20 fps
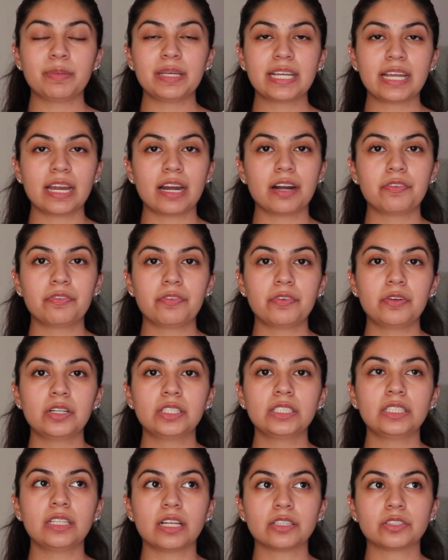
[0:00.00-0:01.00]
be
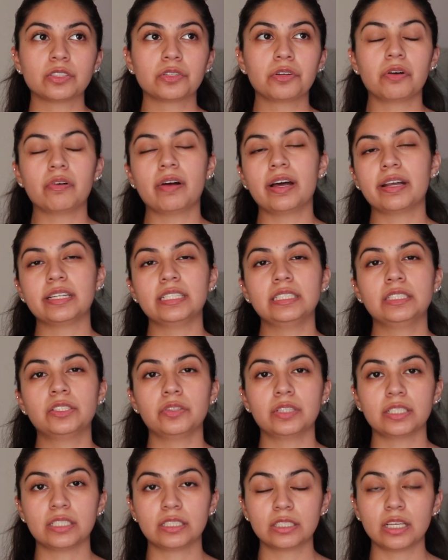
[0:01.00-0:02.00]
careful not to go out
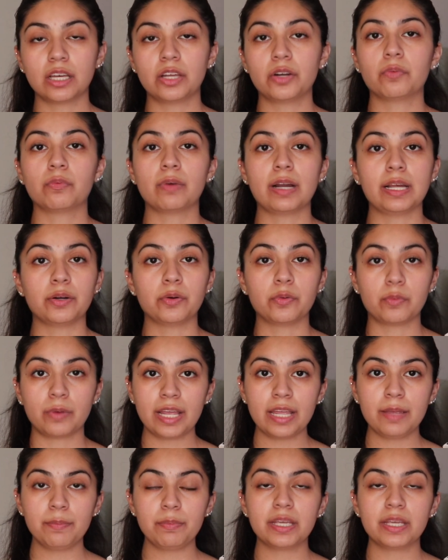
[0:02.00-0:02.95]
into the sun right away,